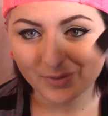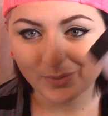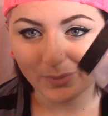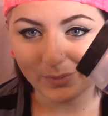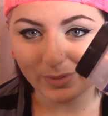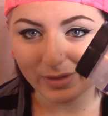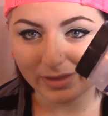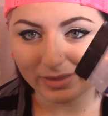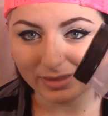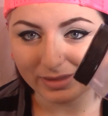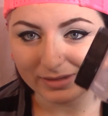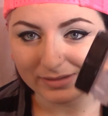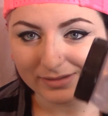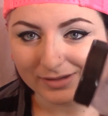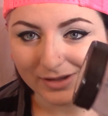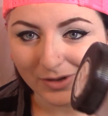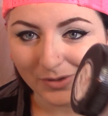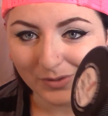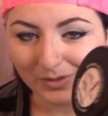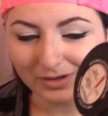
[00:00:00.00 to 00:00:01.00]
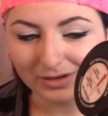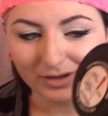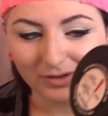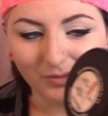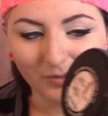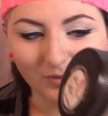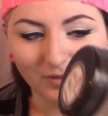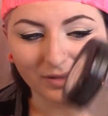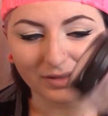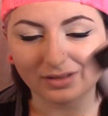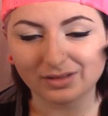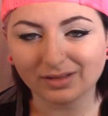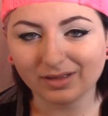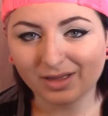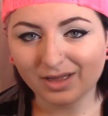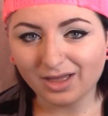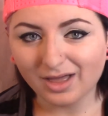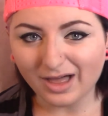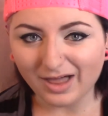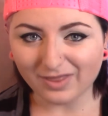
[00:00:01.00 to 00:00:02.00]
with this coconut oil.
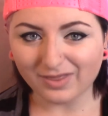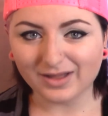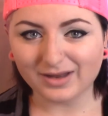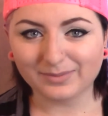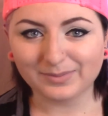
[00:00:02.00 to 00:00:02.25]
A lot